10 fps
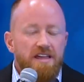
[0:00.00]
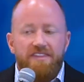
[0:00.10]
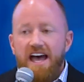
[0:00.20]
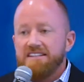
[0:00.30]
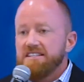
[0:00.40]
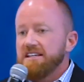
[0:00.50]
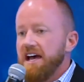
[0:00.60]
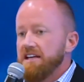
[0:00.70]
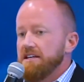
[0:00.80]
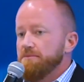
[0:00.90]
That's the
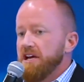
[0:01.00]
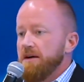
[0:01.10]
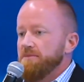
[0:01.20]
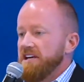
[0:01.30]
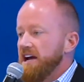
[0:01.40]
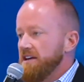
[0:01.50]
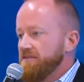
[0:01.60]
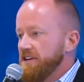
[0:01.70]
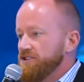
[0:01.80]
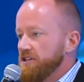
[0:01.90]
kind of company I
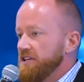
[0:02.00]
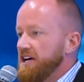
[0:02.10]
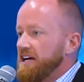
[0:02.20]
envisioned.